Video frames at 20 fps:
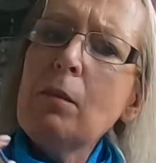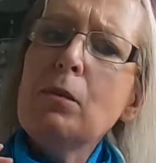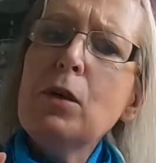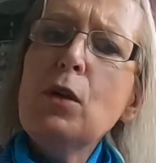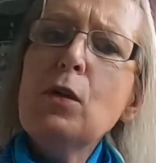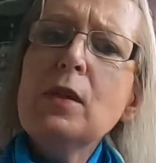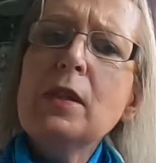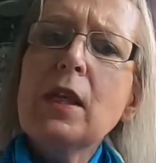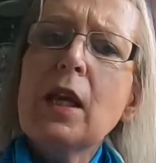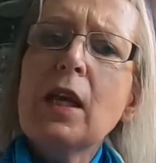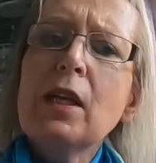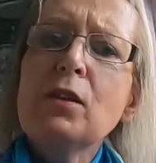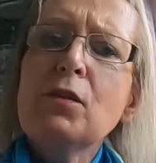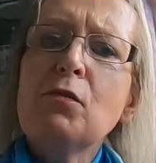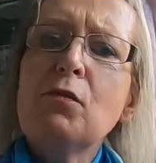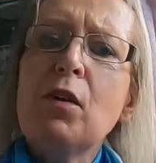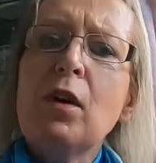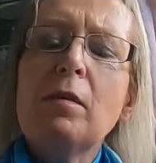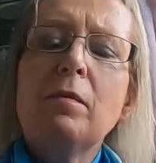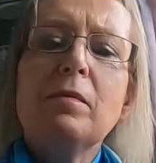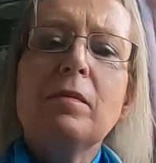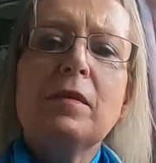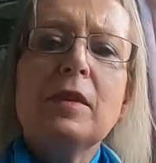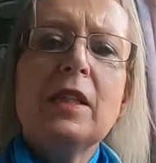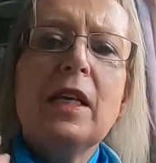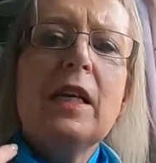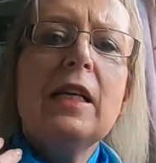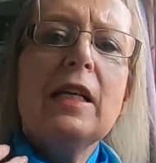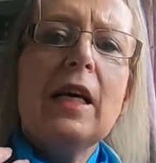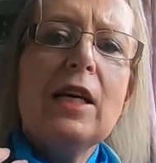music from
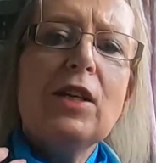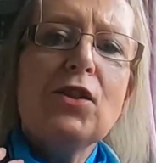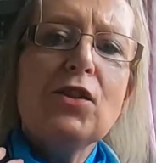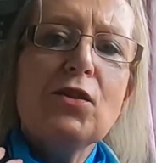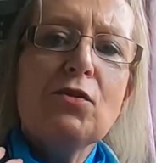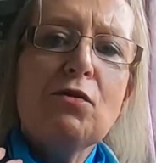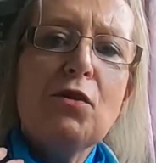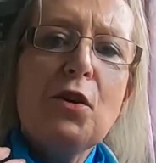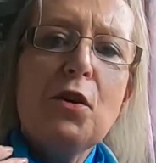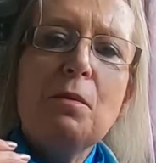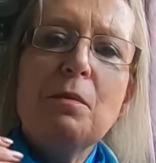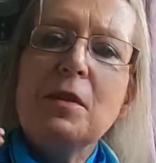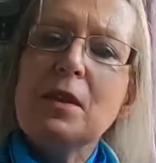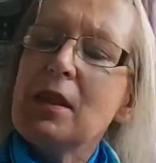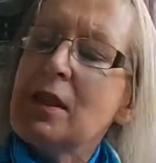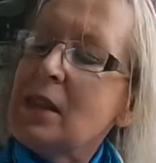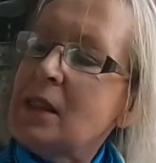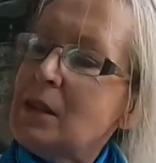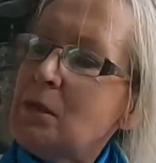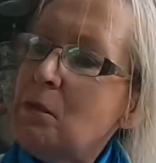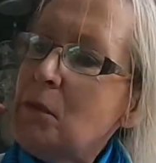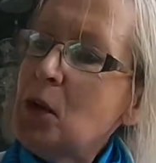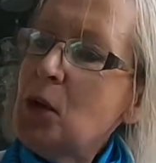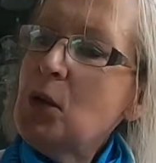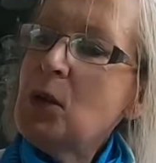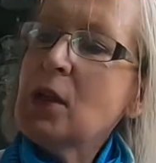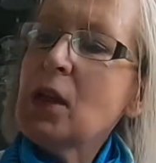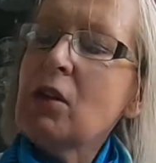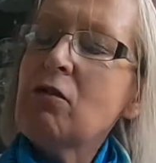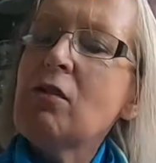teenagers' rooms. There's
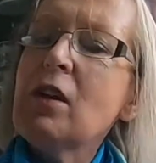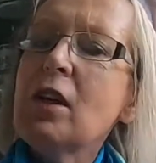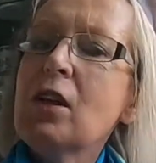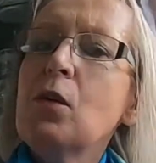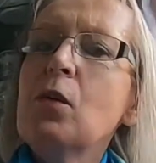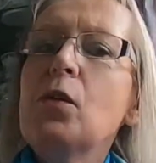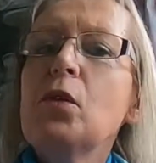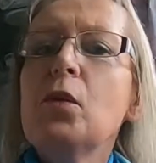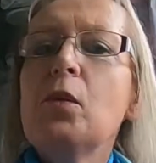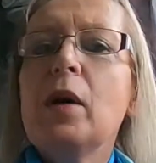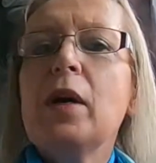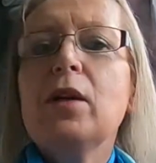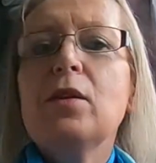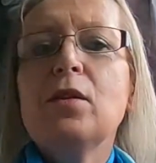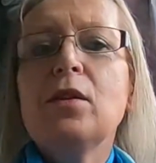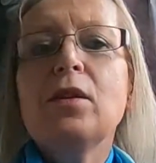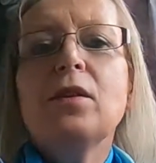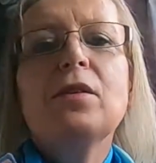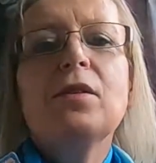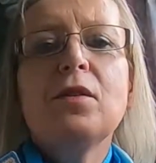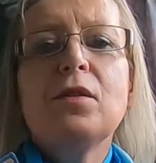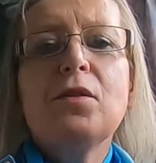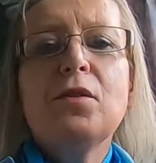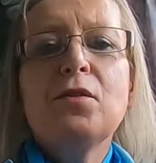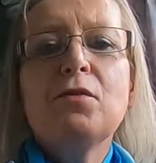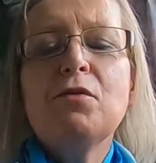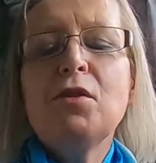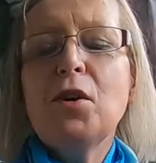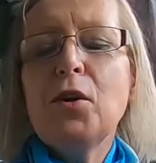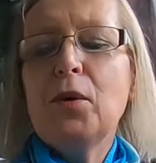music running all the way th-
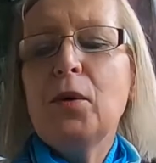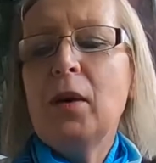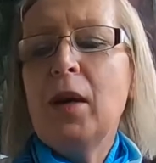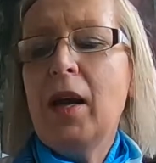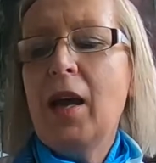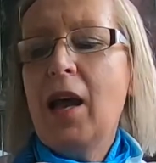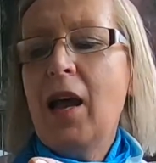through.